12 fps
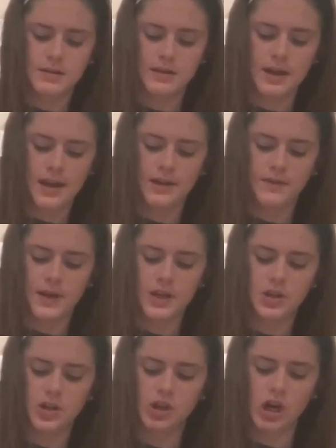kind of
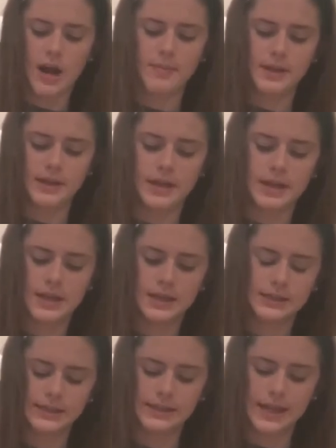like you're grabbing
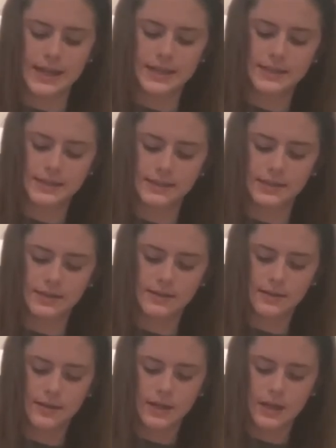lettuce
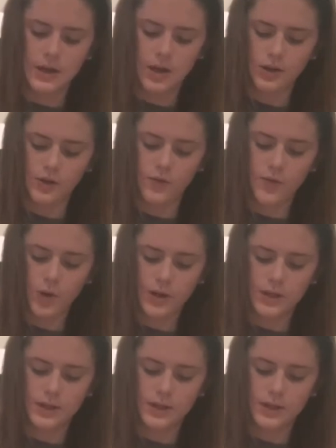on your fork.